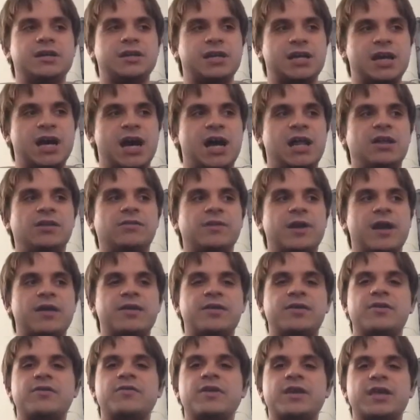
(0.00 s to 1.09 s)

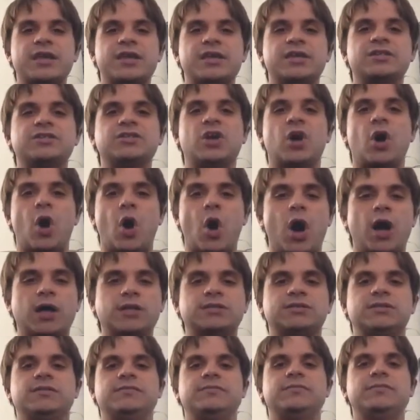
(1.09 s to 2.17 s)
Colorado is
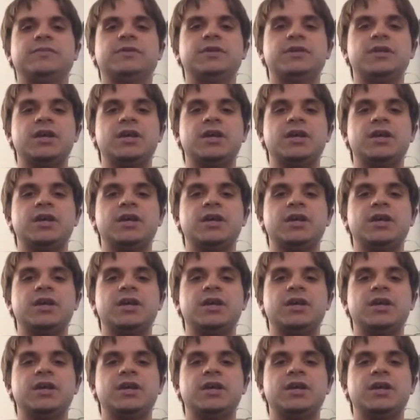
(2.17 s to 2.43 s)
awesome.